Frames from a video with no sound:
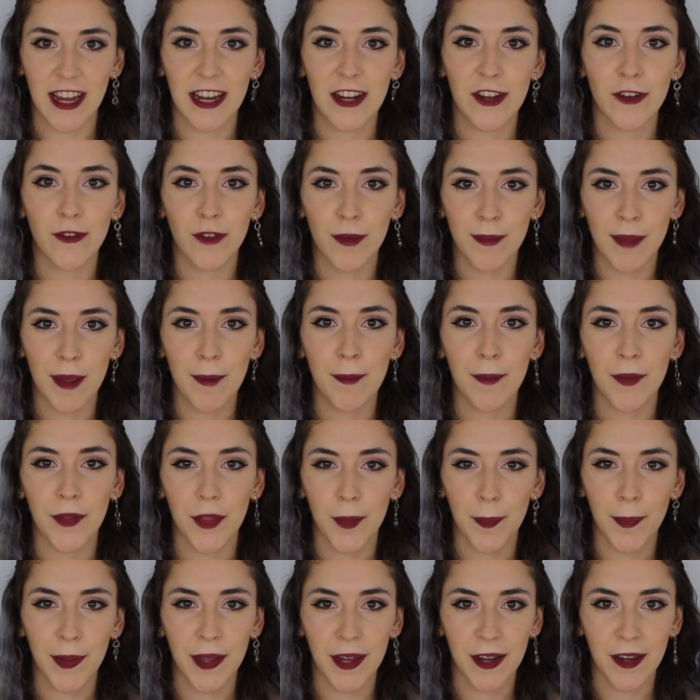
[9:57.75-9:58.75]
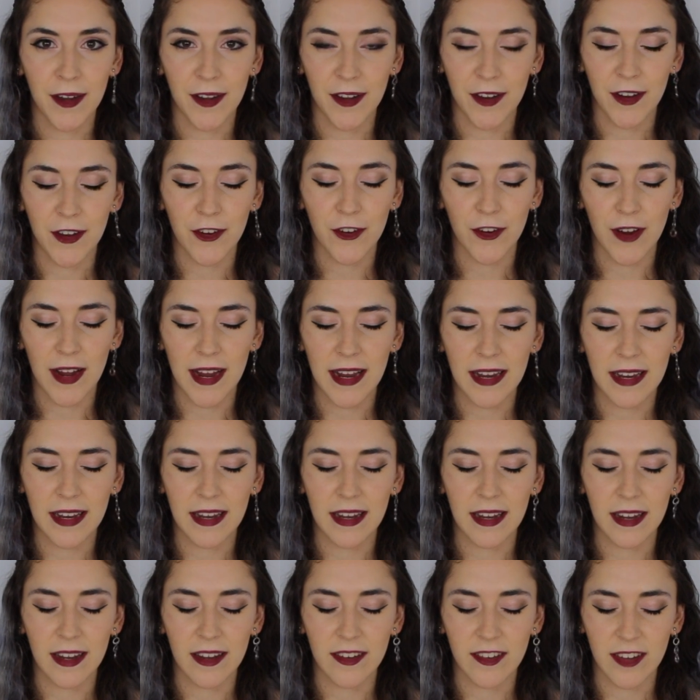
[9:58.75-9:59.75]
I could remember the pink
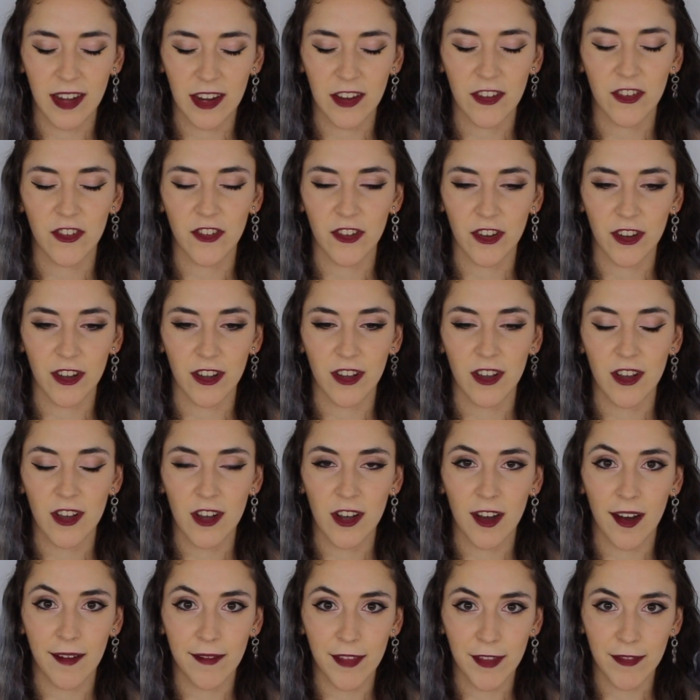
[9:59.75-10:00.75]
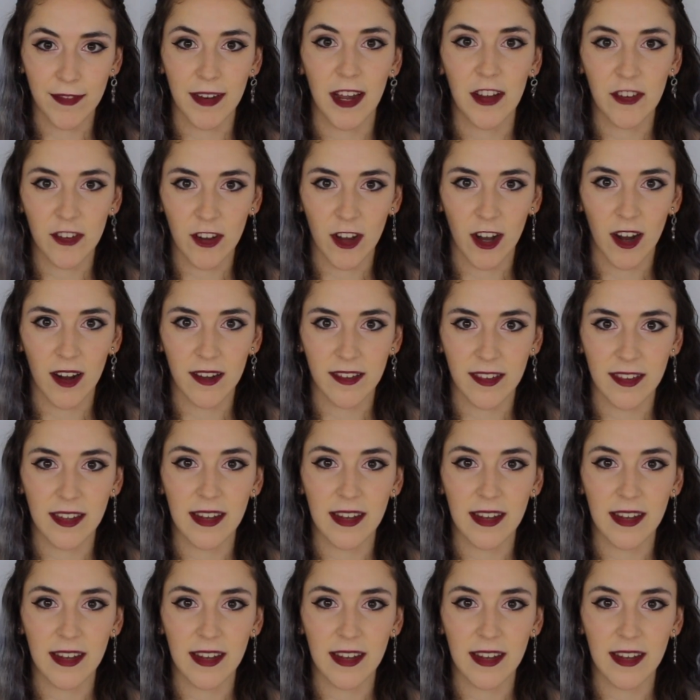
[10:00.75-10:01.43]
grainy texture of the flashcards,